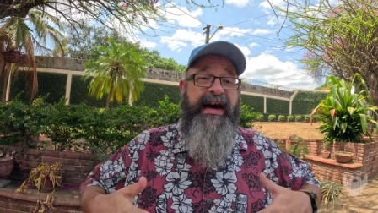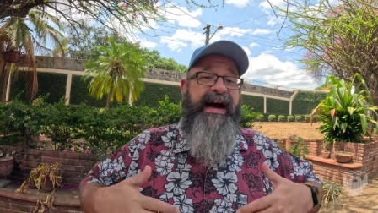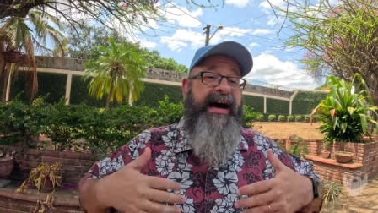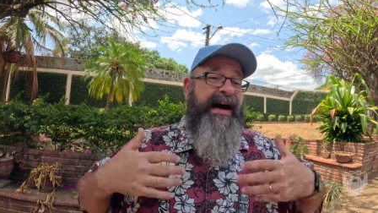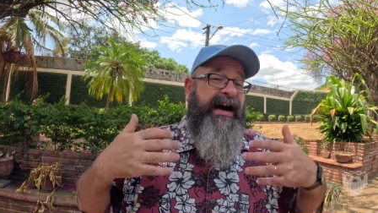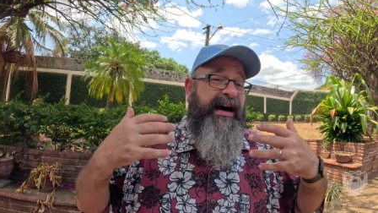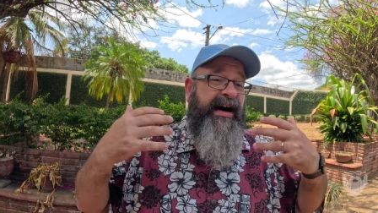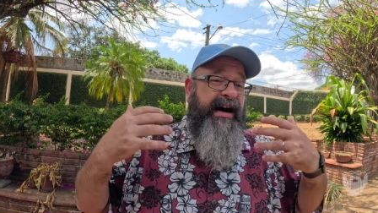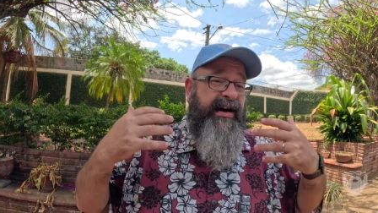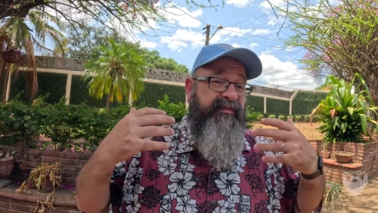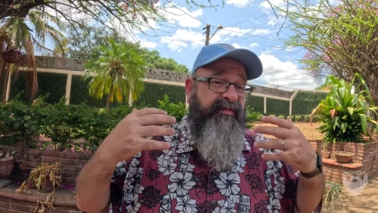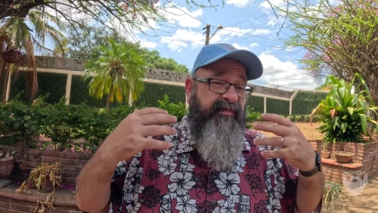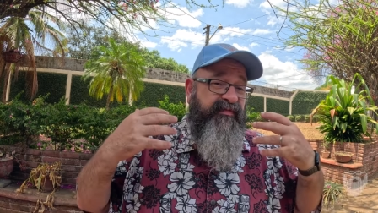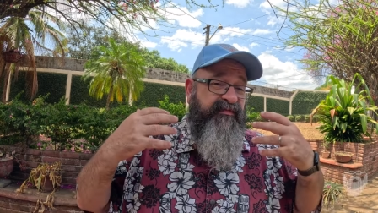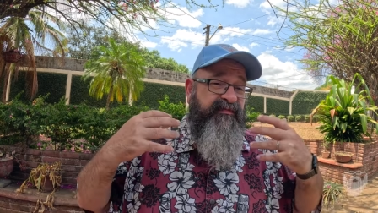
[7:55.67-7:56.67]
Uh,
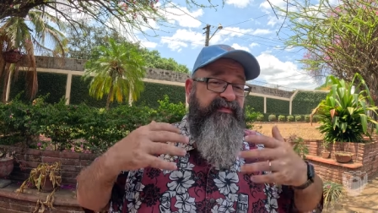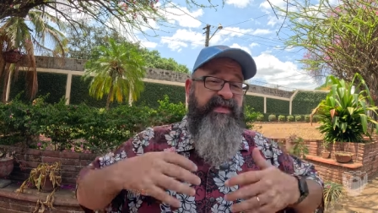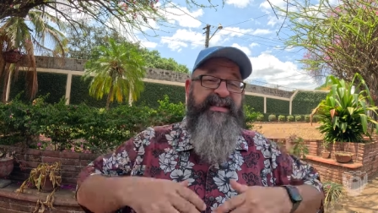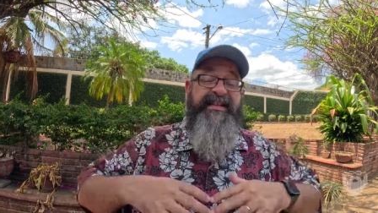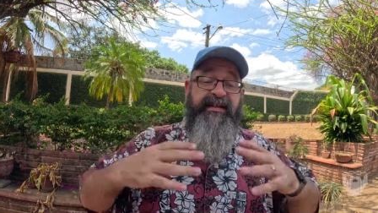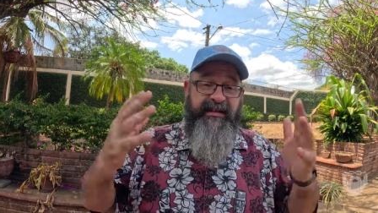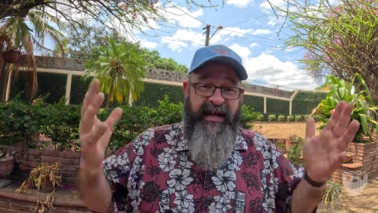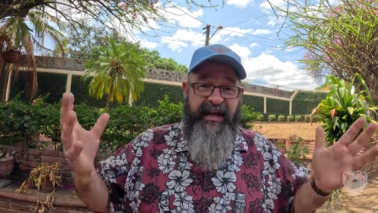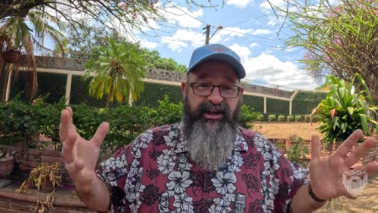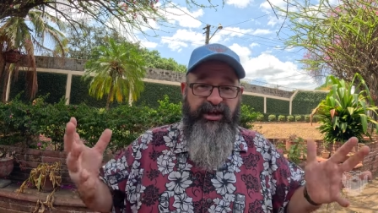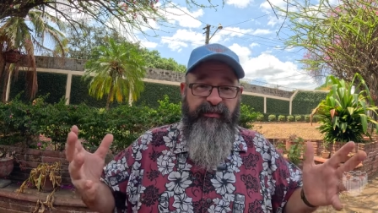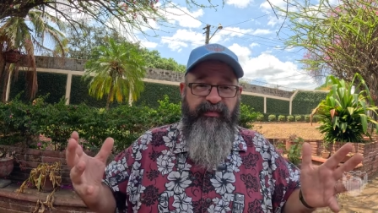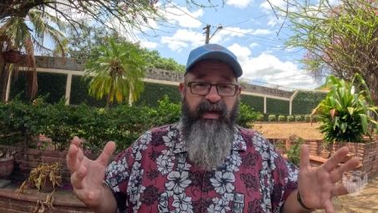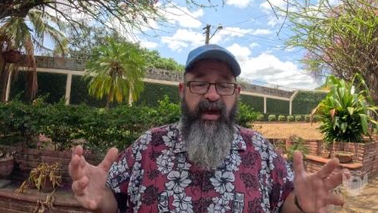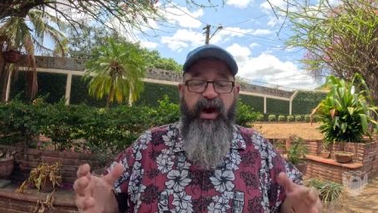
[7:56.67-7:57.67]
facilitation
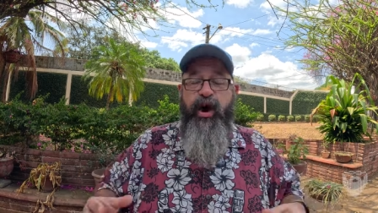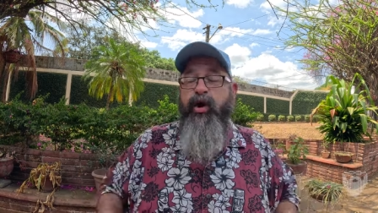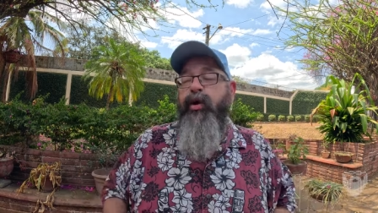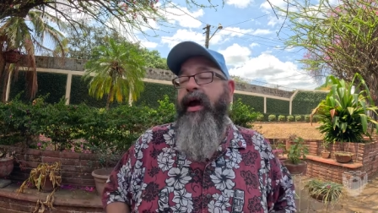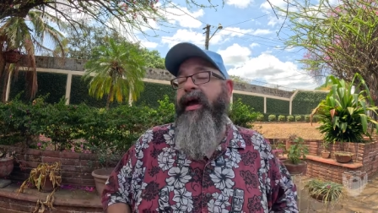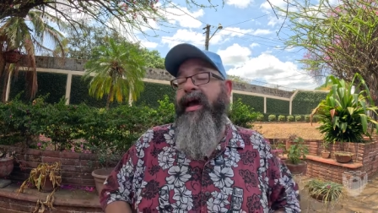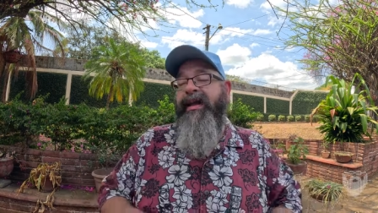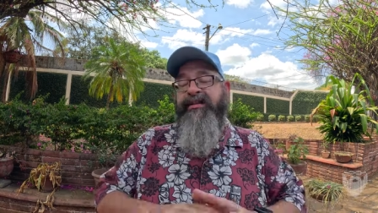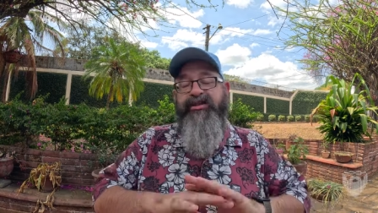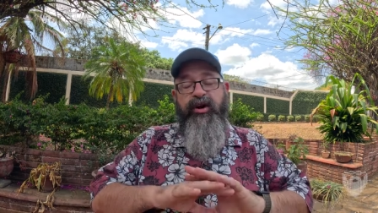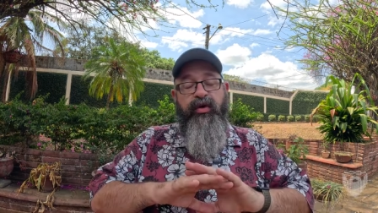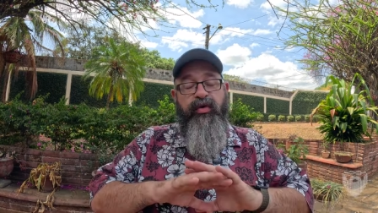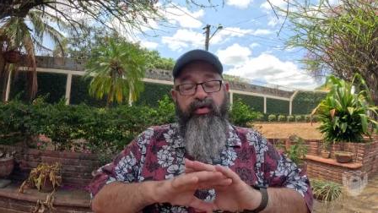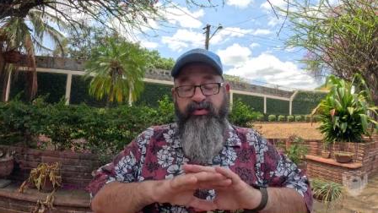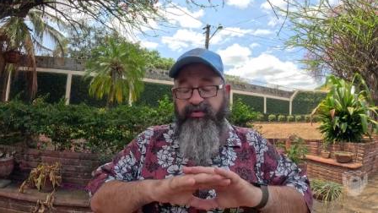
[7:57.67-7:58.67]
right and
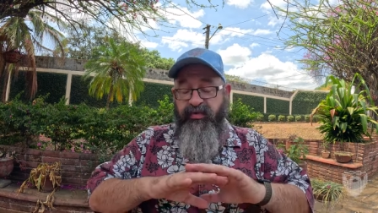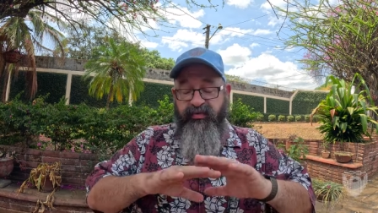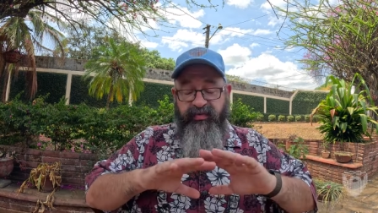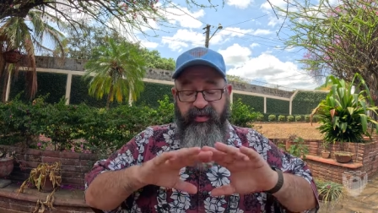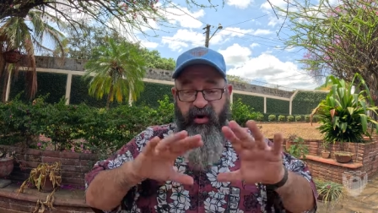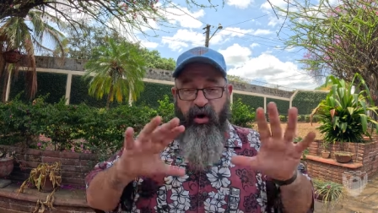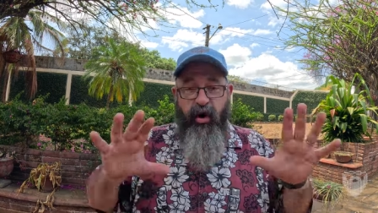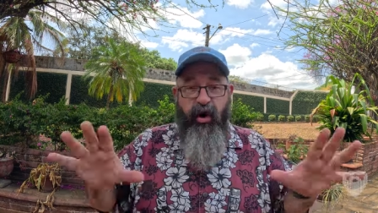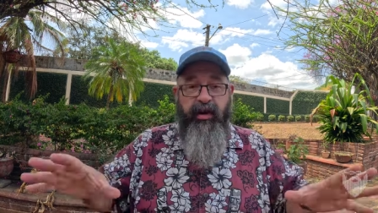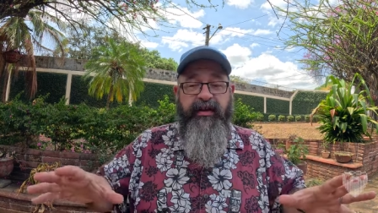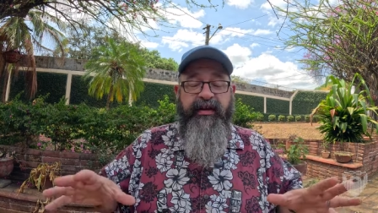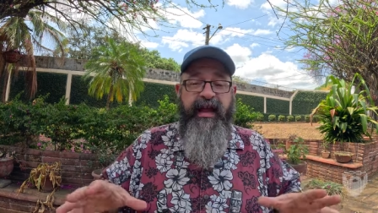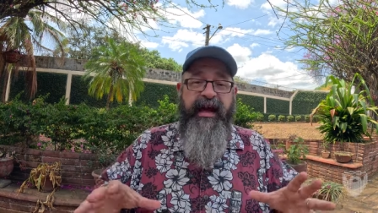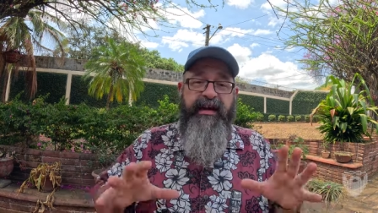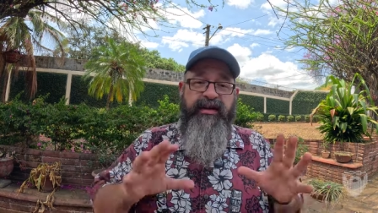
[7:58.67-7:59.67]
so so all
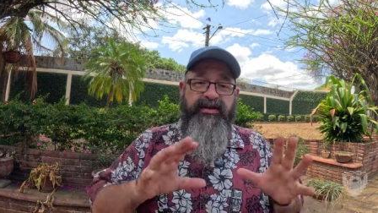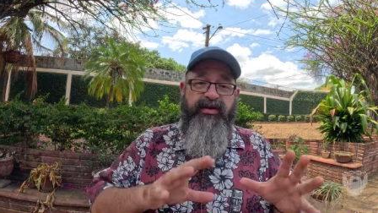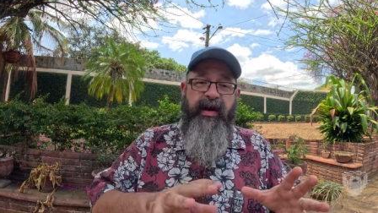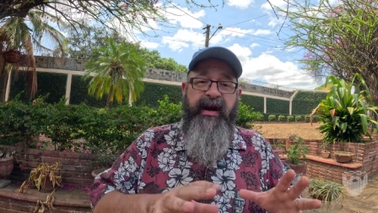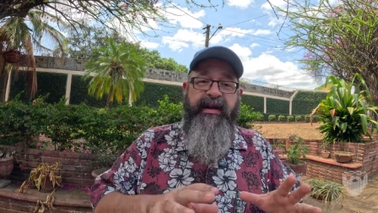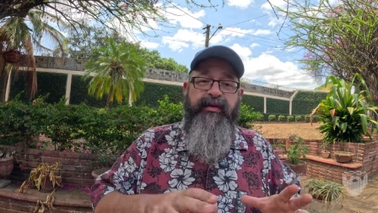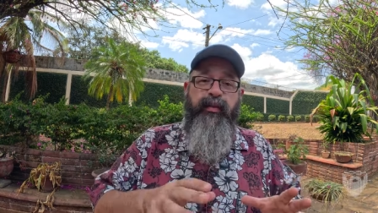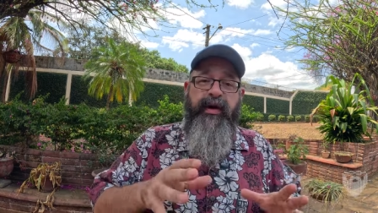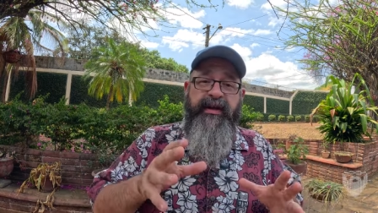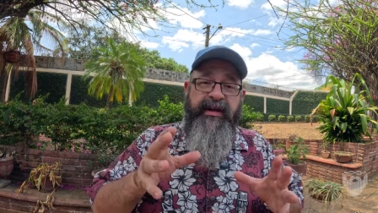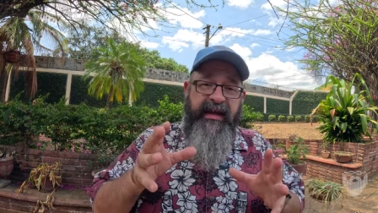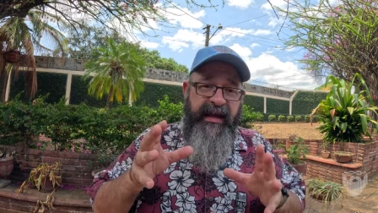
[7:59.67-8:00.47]
of that is great what